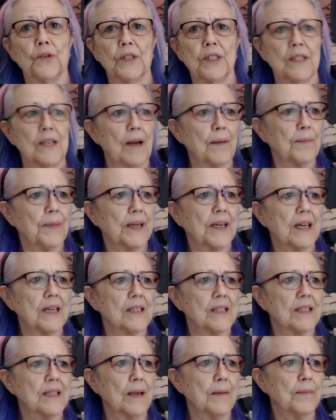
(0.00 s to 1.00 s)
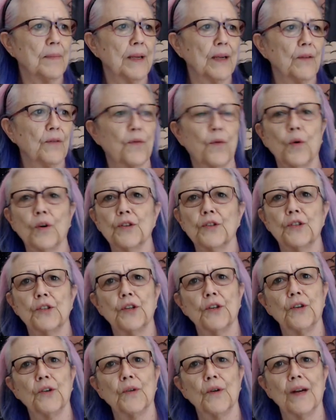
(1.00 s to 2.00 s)
It's not because I'm being forced
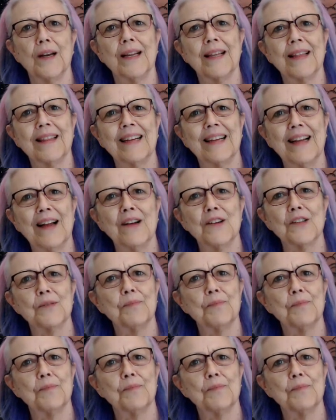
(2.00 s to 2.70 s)
to or anything else.